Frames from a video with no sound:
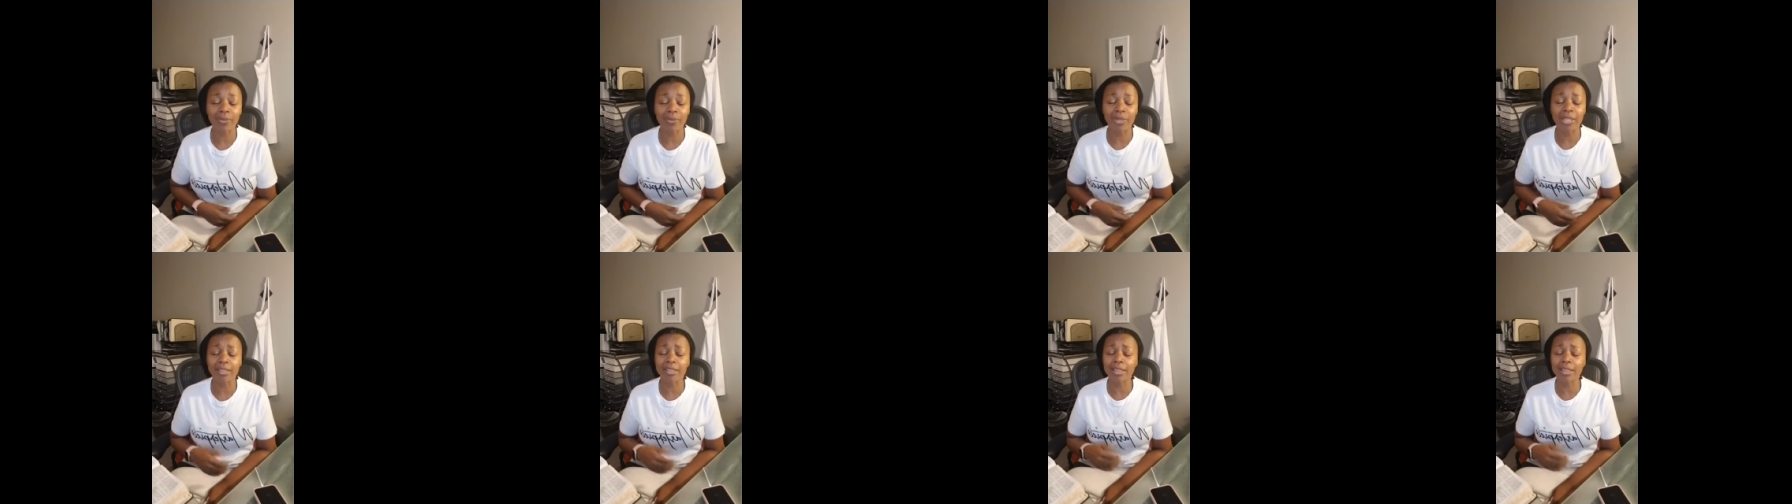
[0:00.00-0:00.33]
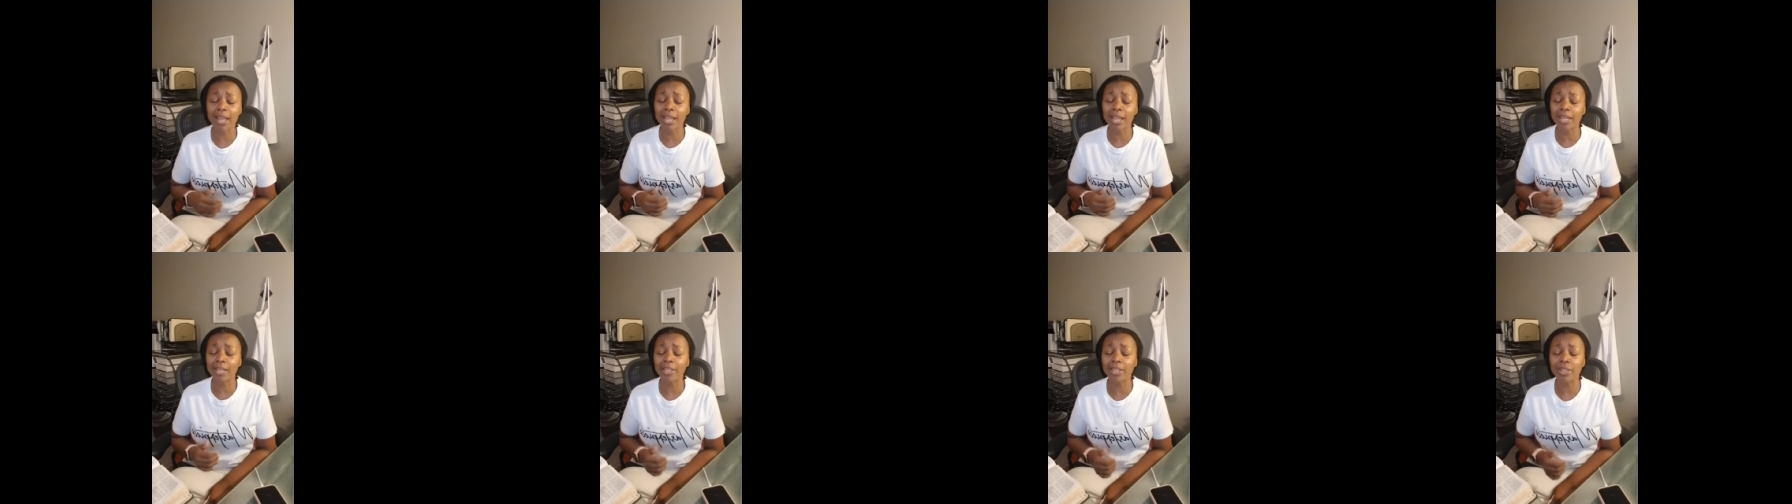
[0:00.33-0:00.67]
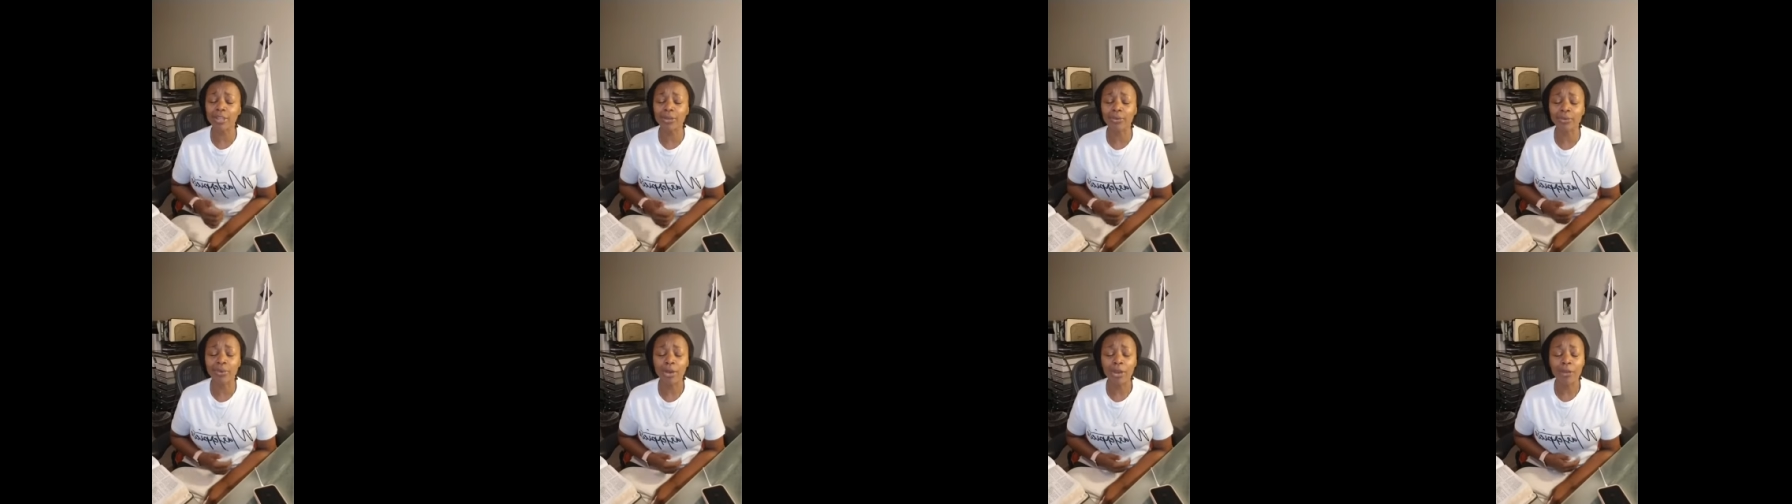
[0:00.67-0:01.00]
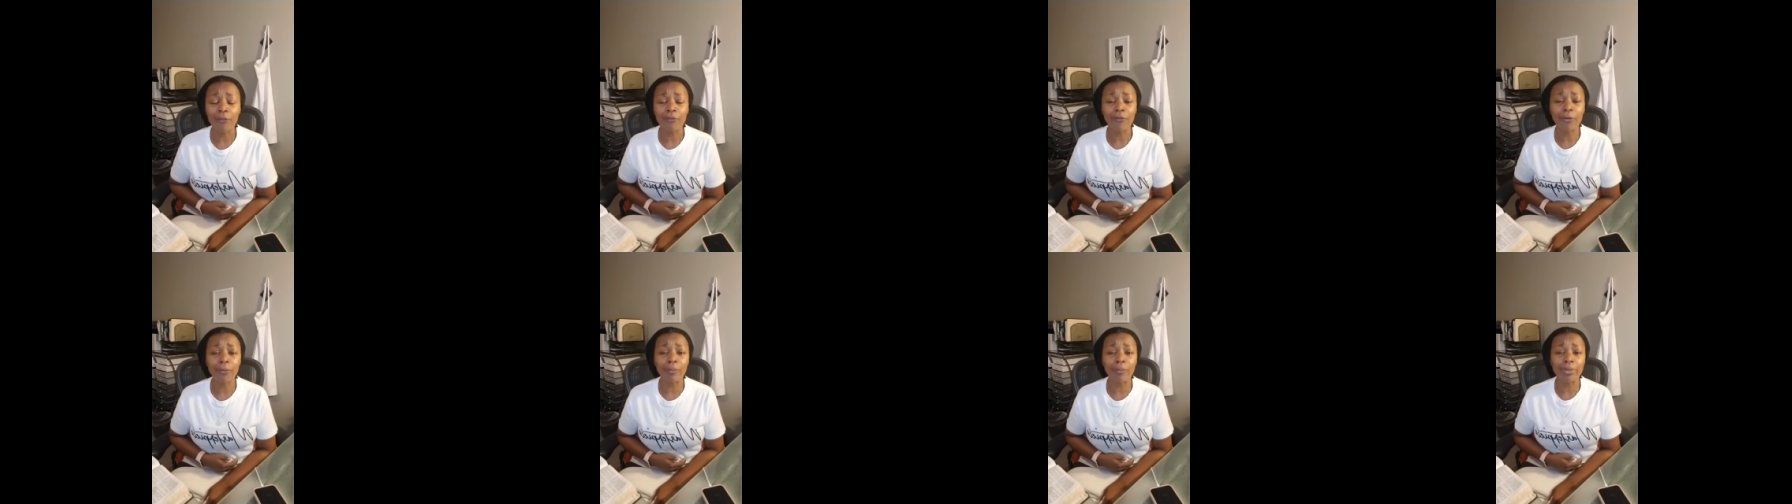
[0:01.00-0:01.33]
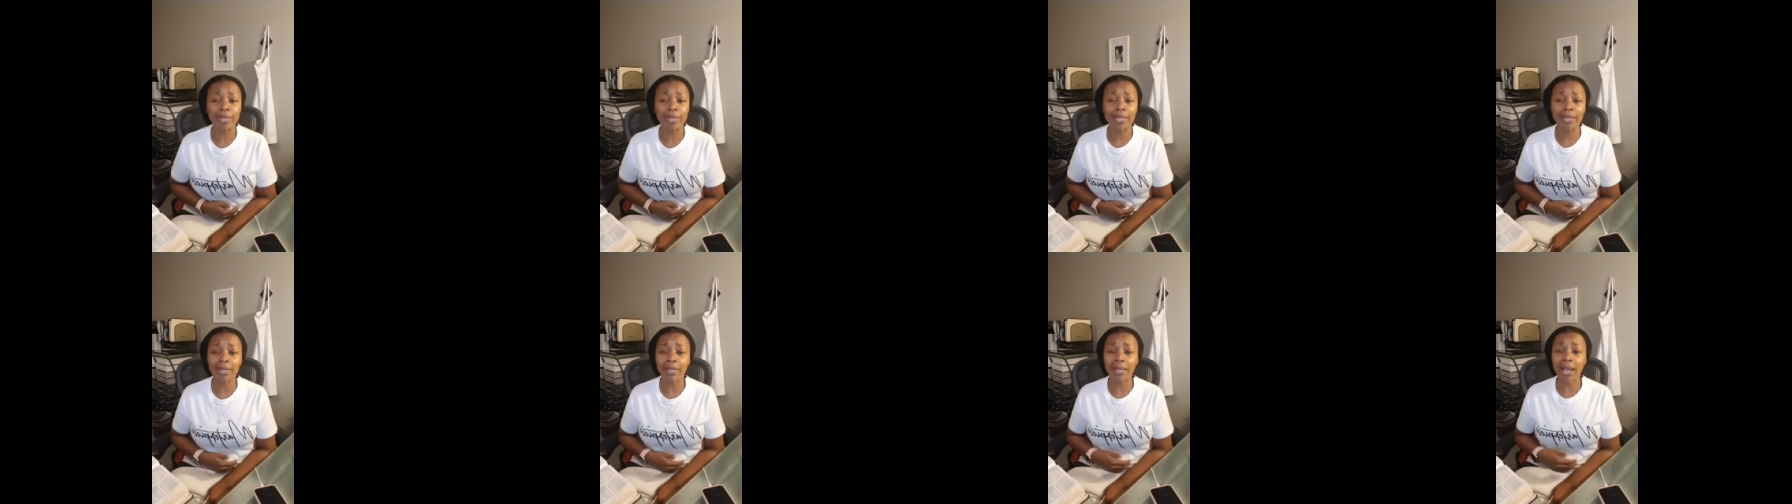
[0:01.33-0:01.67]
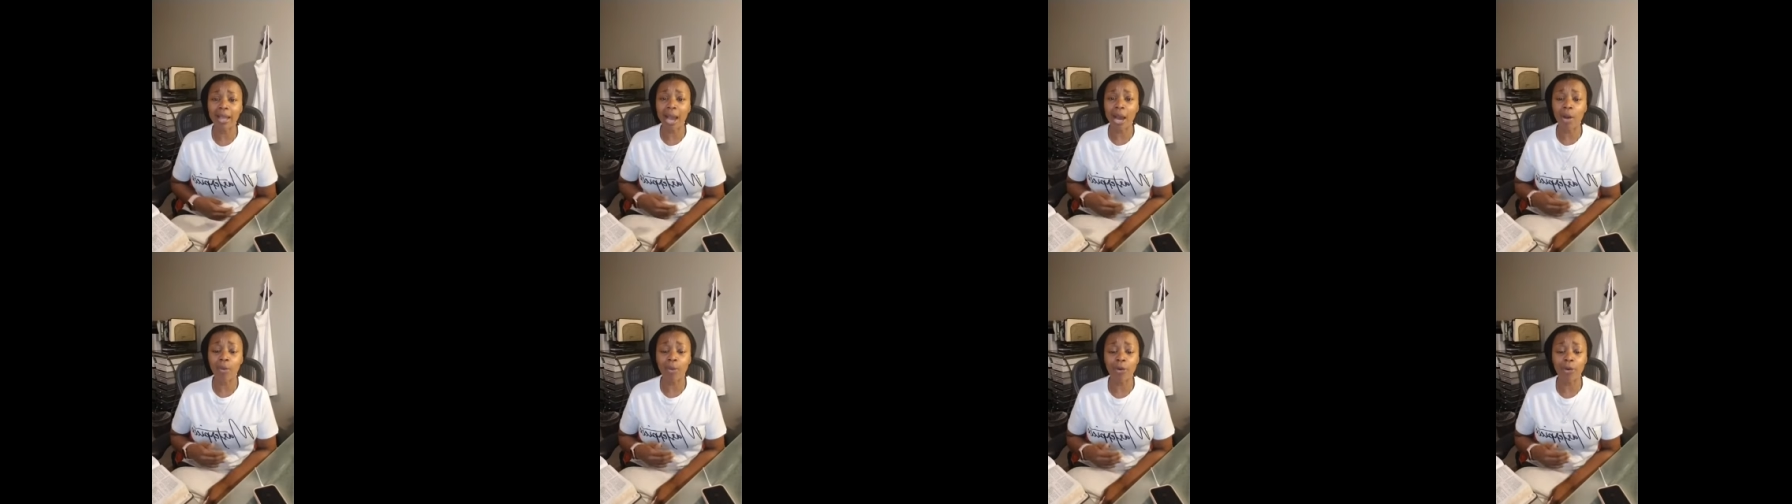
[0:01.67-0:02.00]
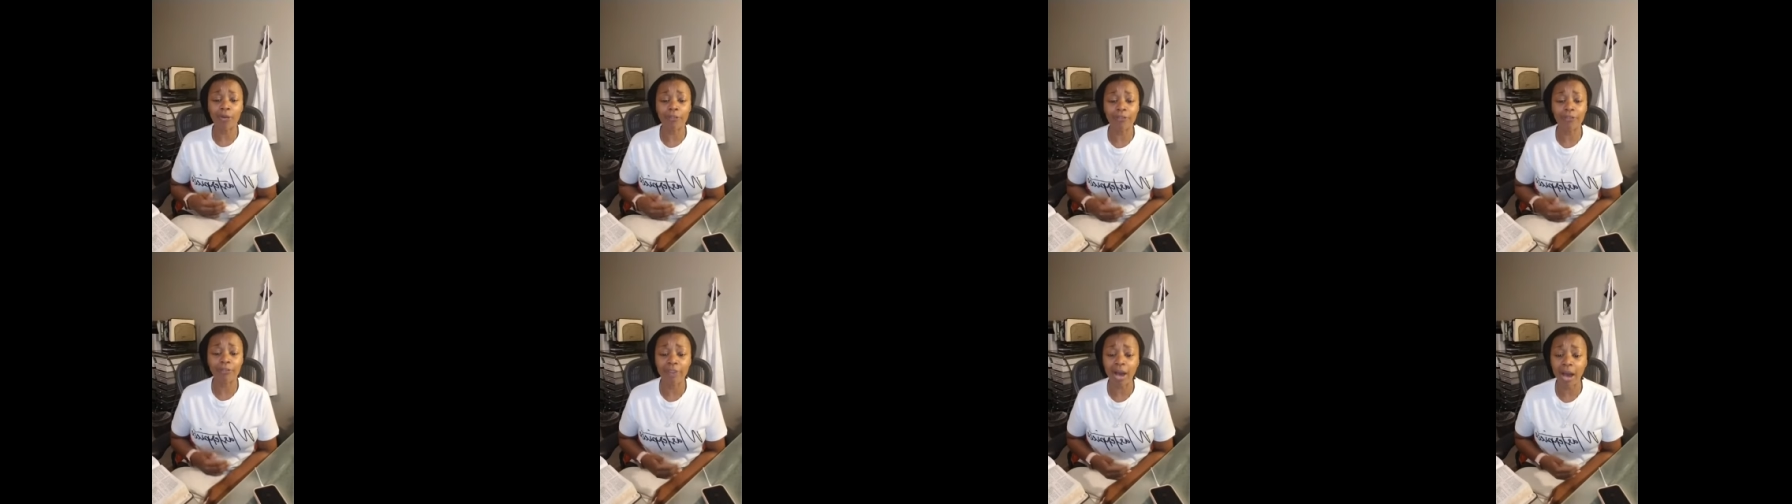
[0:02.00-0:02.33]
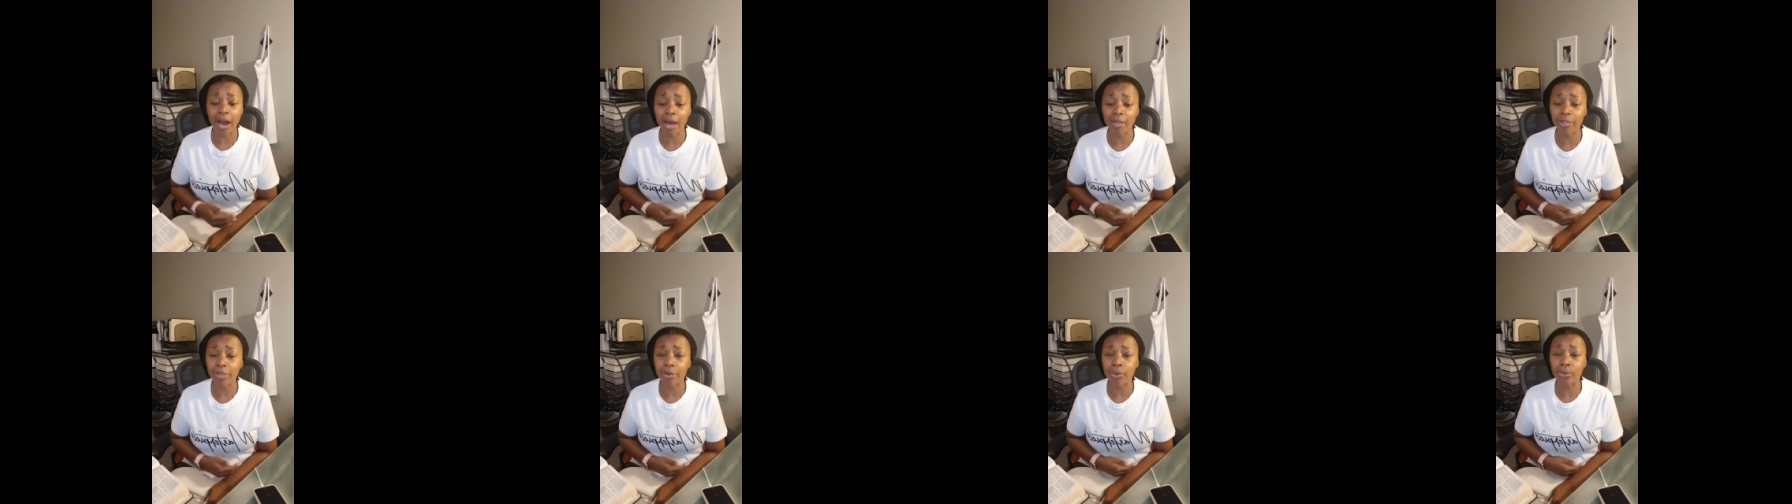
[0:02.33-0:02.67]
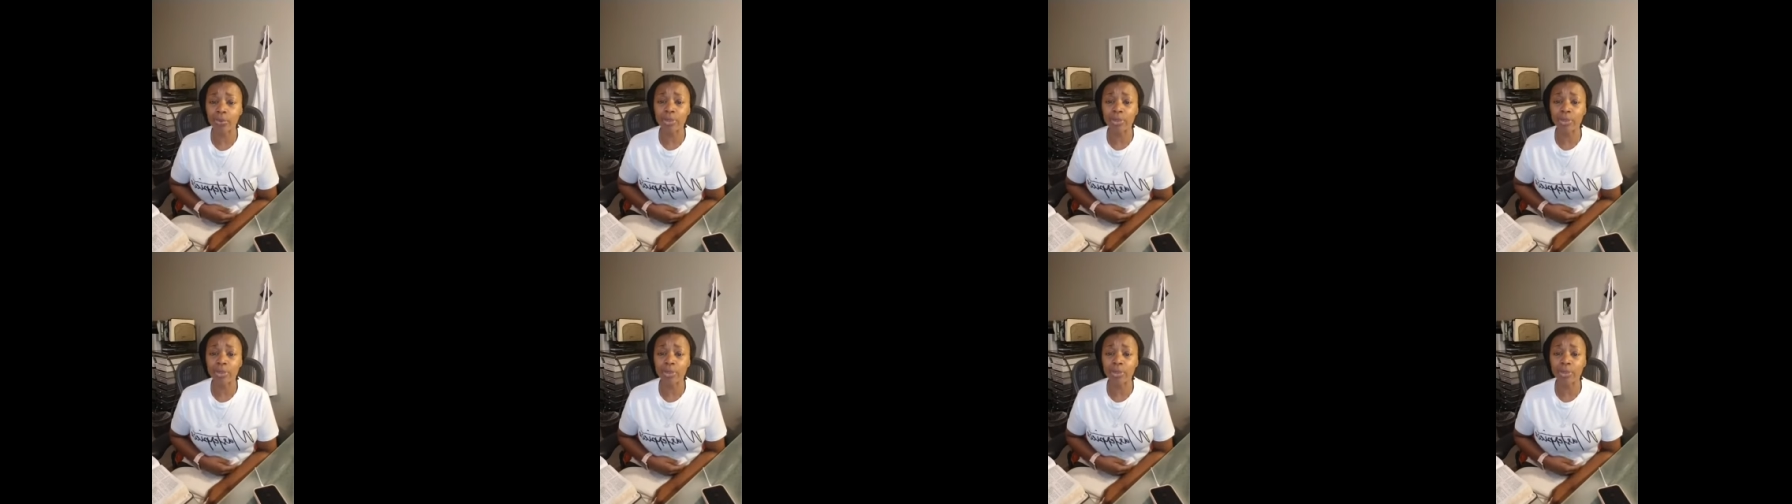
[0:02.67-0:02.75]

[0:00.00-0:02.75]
We thank you for being our Father.